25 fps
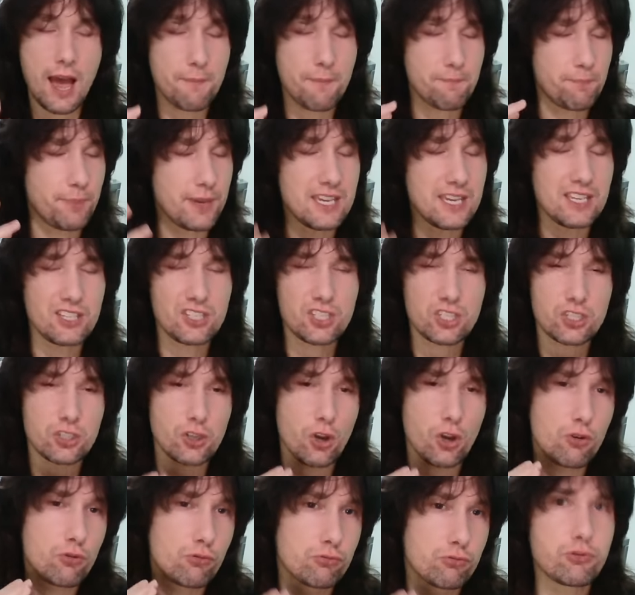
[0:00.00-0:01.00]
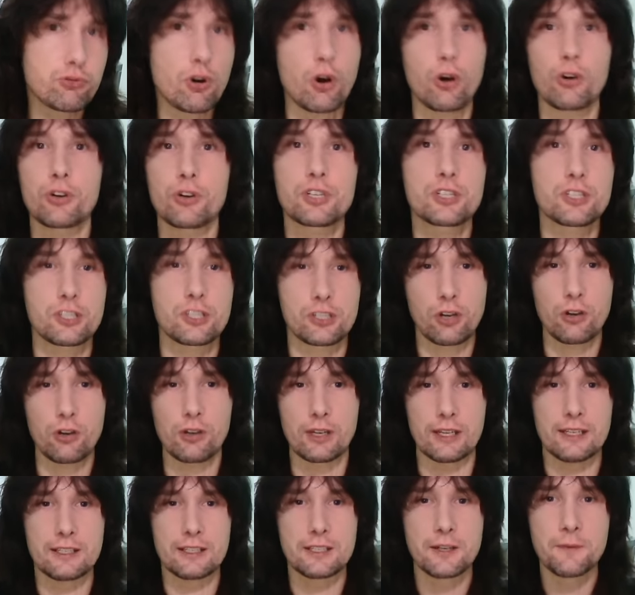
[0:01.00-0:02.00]
being so rock
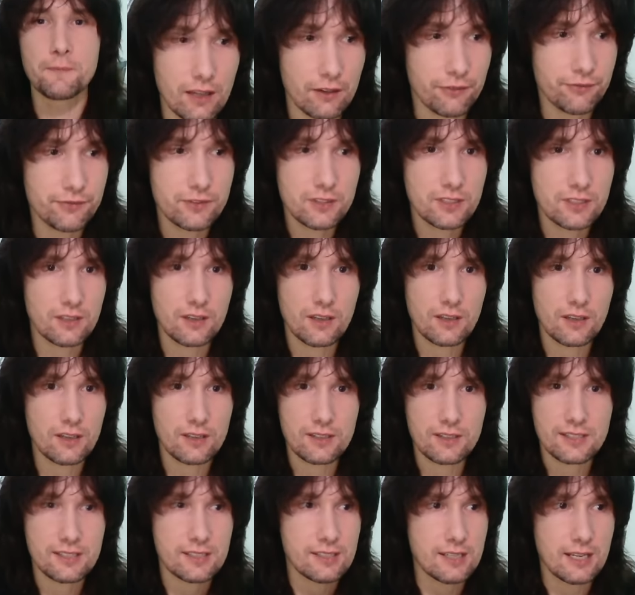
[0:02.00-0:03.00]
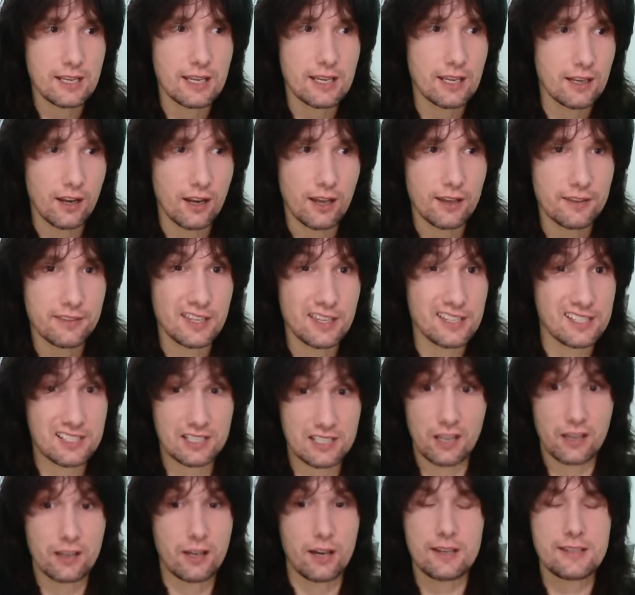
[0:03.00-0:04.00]
solid, to see it like this,
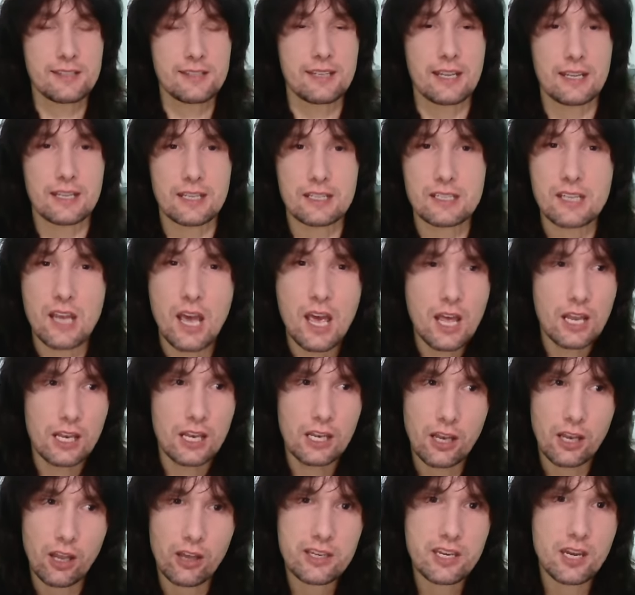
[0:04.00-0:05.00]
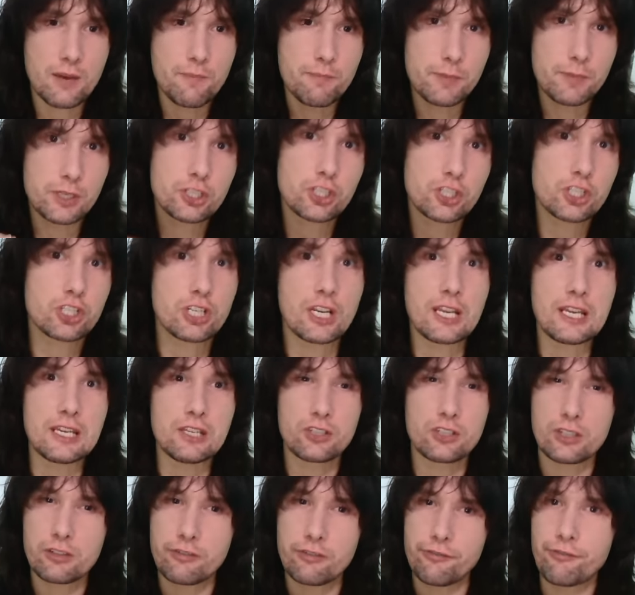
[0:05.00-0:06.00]
like I said, it's like a
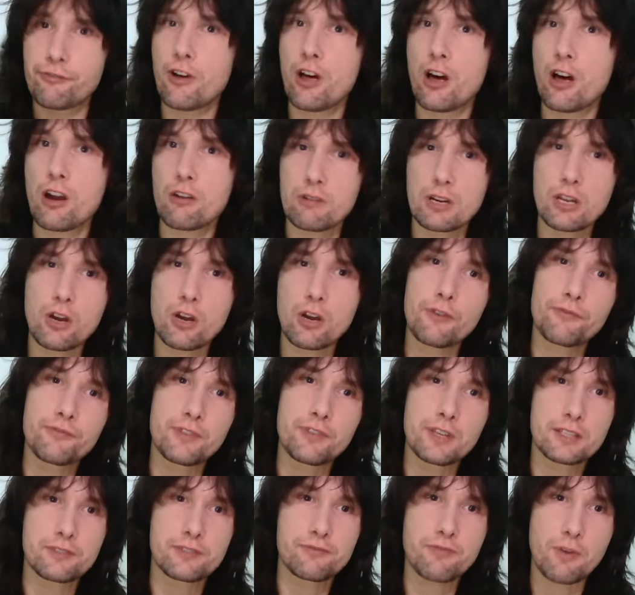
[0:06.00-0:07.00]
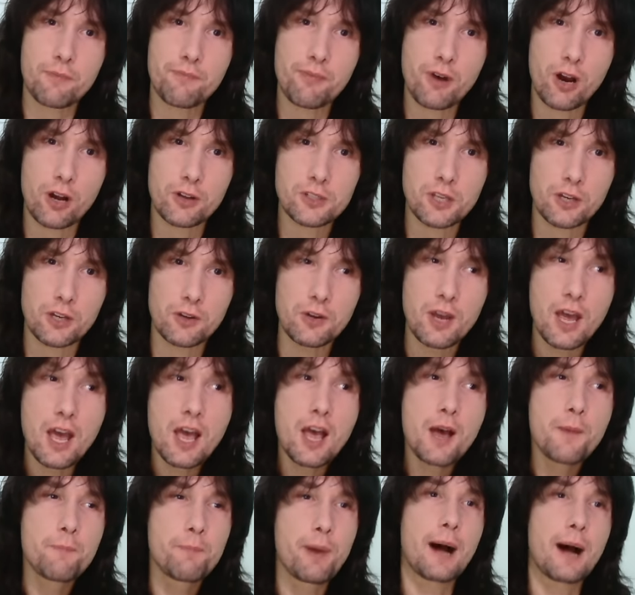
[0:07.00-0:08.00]
machine just firing off this vibrato,
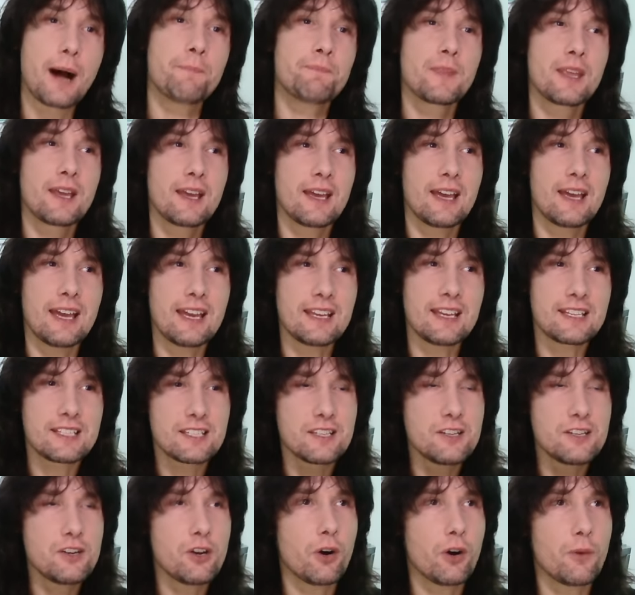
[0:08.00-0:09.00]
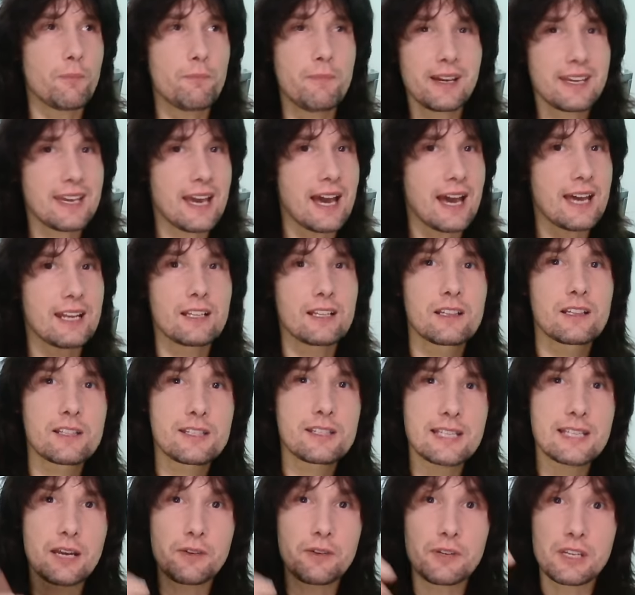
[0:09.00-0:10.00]
but it's not mechanical
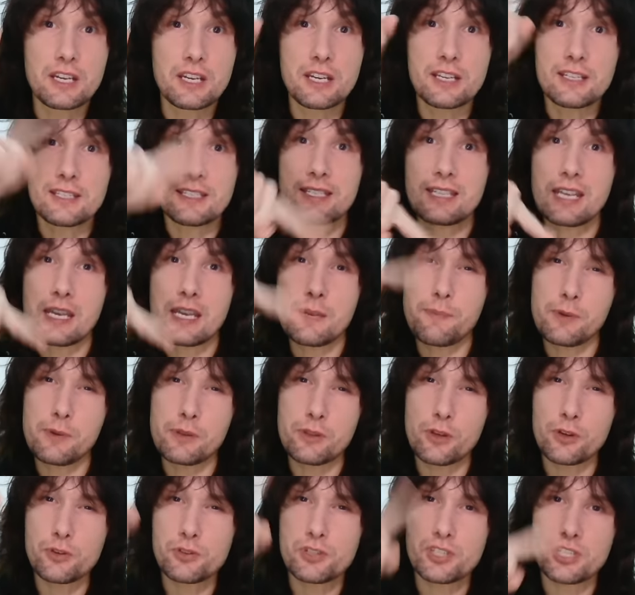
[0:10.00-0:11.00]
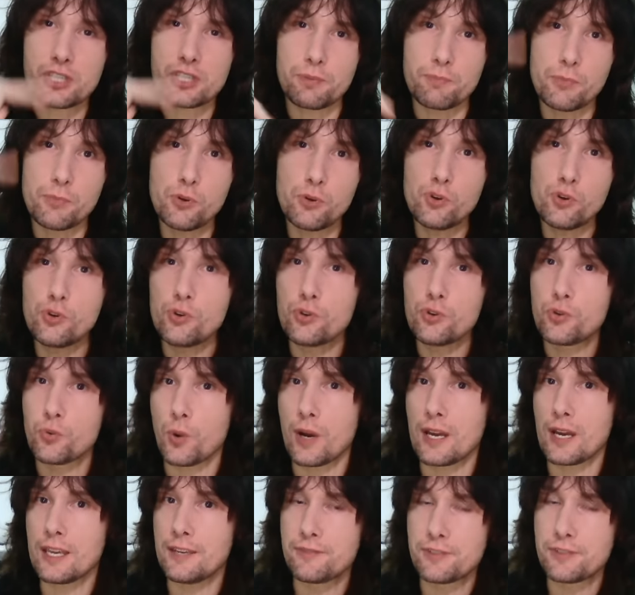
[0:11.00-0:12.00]
sounding because he's keeping those smooth
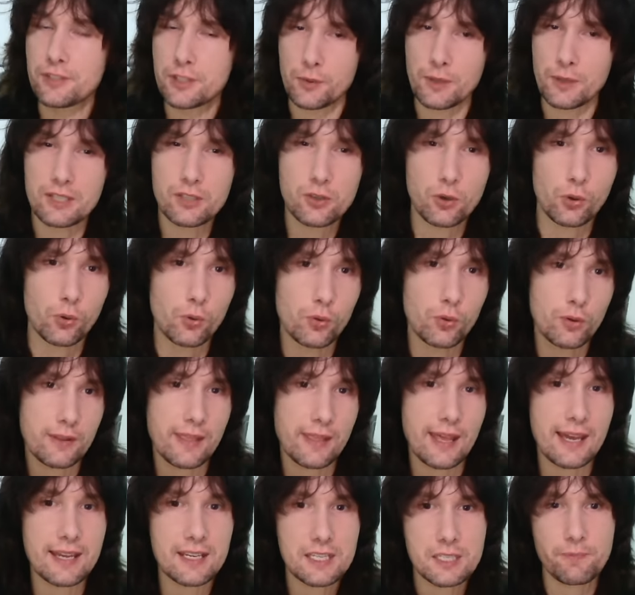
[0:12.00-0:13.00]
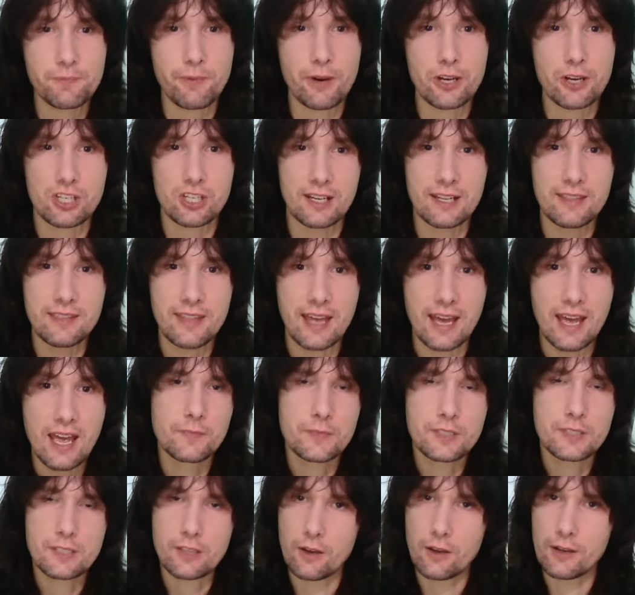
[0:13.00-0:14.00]
waves to it. It's got all of that expression in there.
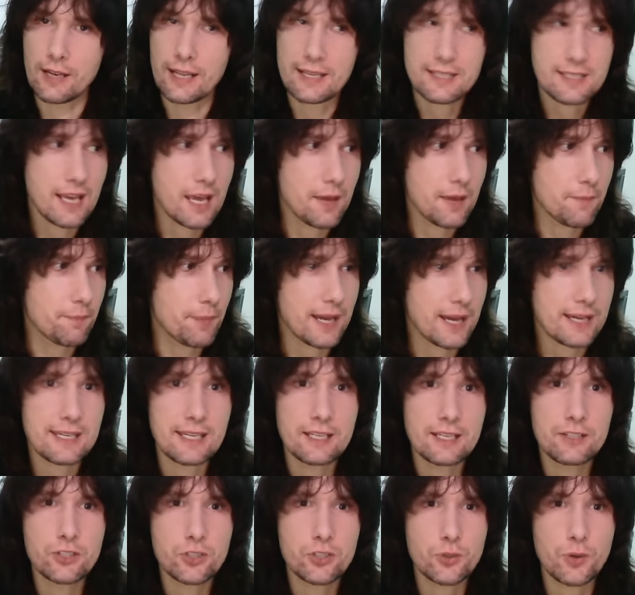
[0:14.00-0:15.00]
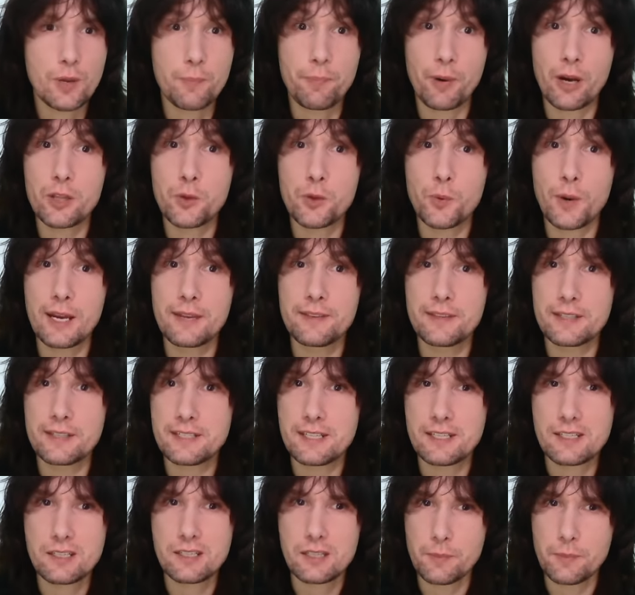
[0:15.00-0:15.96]
So let's get back into it. By the way, this is